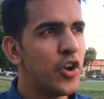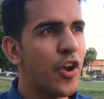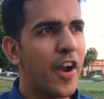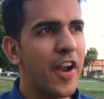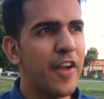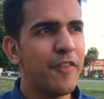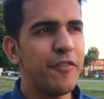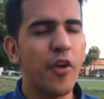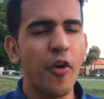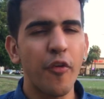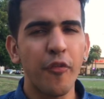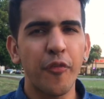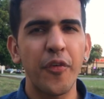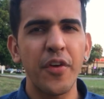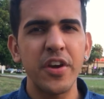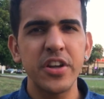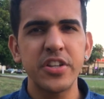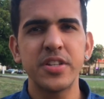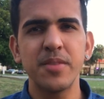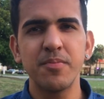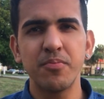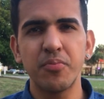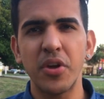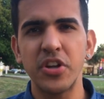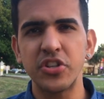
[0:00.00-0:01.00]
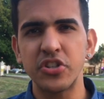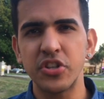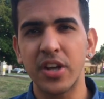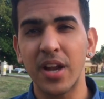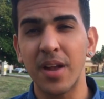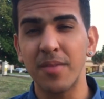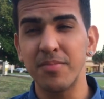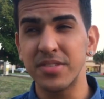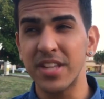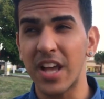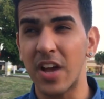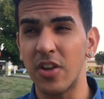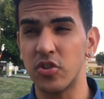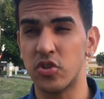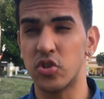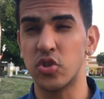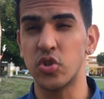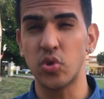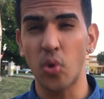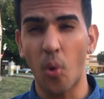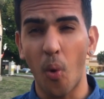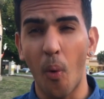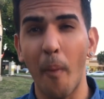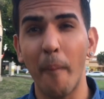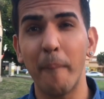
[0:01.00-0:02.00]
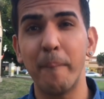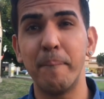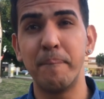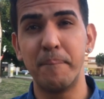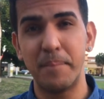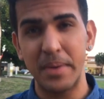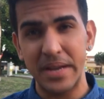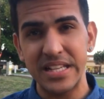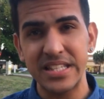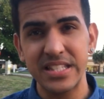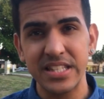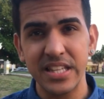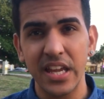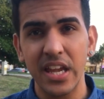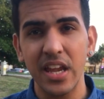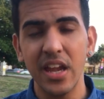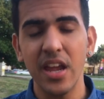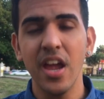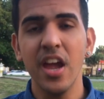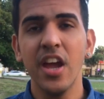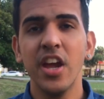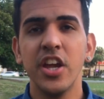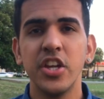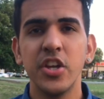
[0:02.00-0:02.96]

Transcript: If your first impression comes out so busy,